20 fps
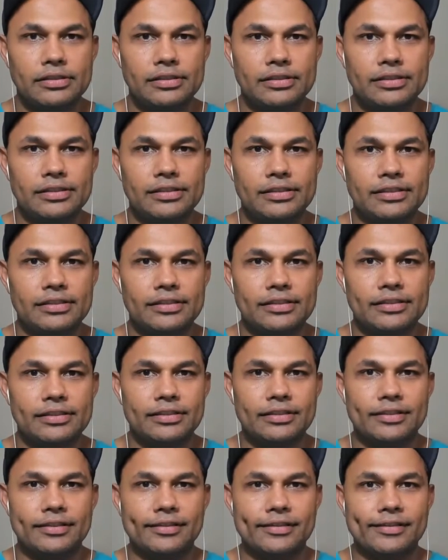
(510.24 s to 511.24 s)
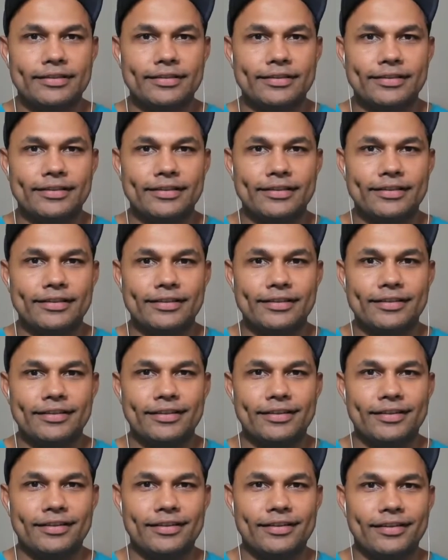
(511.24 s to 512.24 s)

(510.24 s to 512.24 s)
(silent)